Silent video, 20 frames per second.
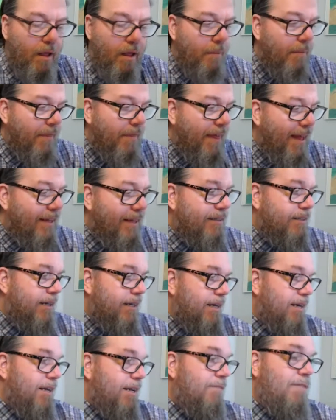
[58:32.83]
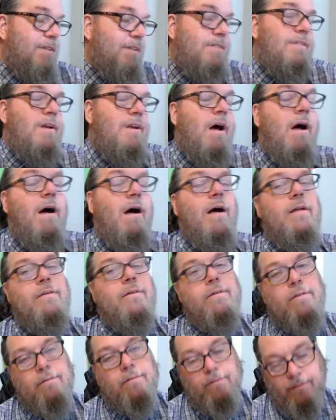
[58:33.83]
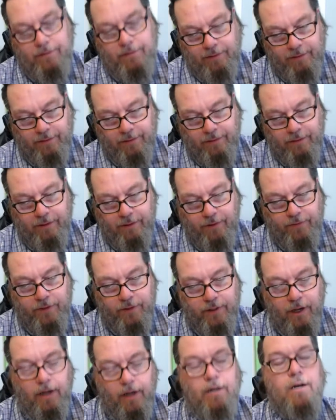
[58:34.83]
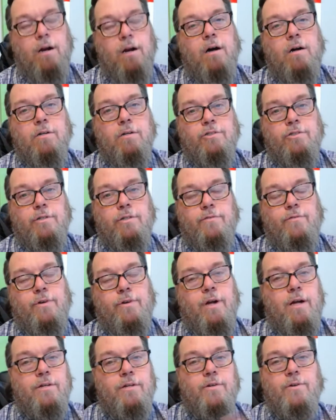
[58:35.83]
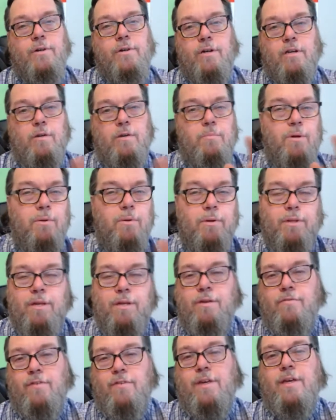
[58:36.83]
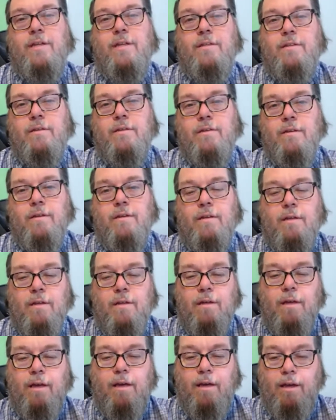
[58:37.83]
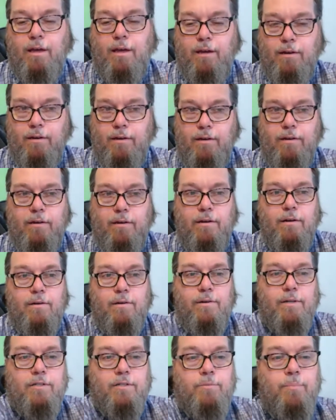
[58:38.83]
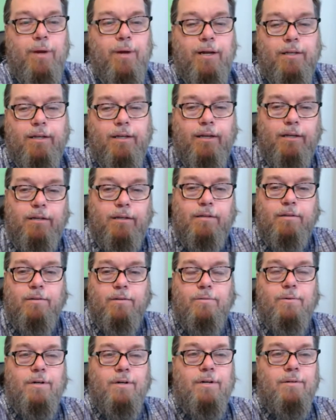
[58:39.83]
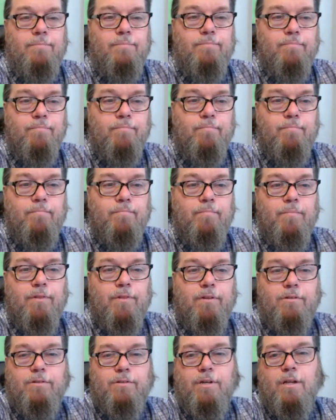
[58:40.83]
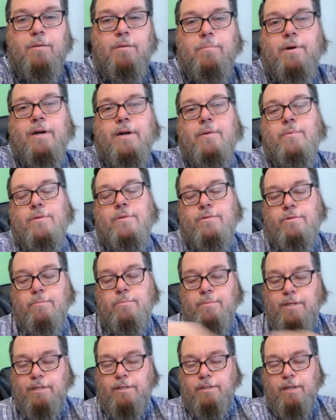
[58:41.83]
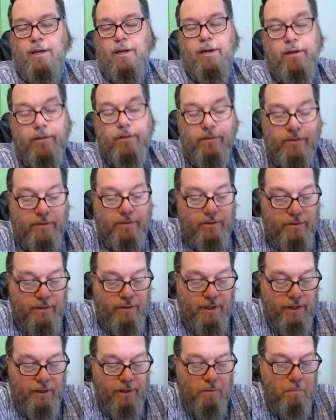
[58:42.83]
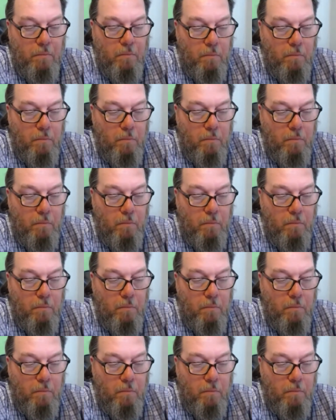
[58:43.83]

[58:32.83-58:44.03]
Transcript: But that said, if it's not, if it's not an auction, if we're not doing a community event and, you know, expecting to uh, to celebrate with some discounts, then,